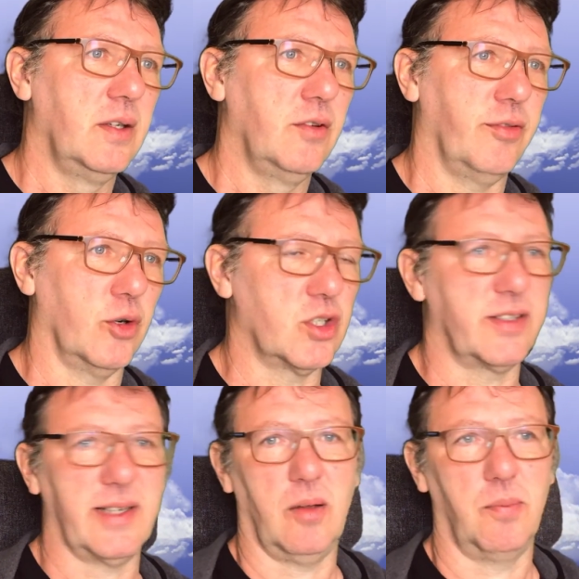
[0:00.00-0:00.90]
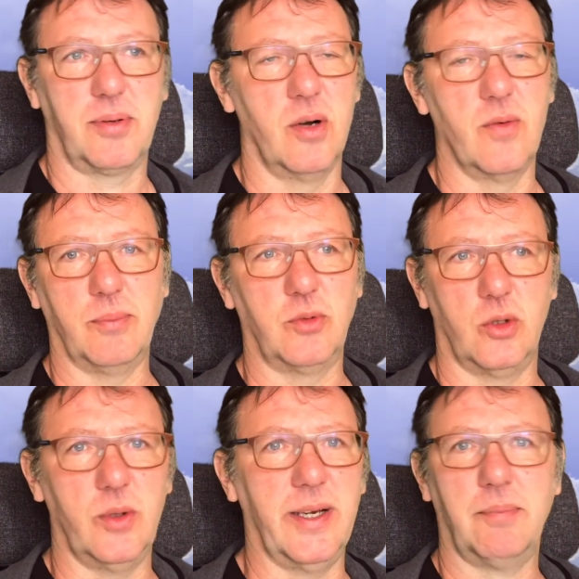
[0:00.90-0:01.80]
versatile program to
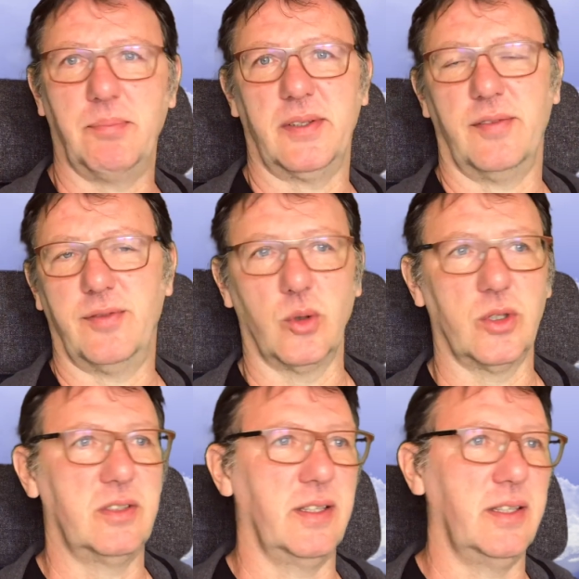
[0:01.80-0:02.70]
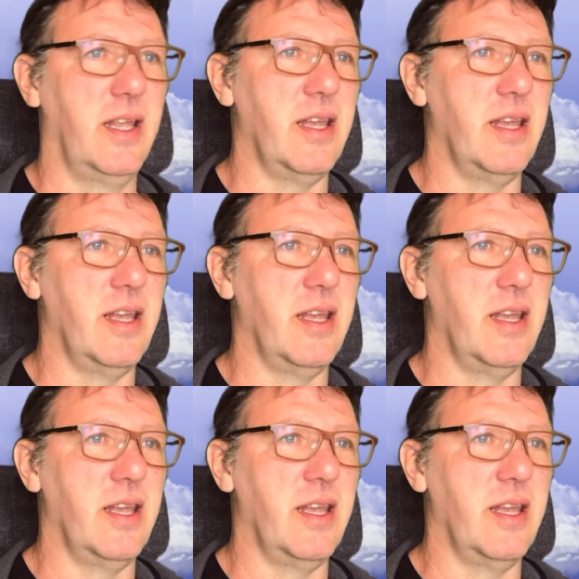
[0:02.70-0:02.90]
do that, but of course the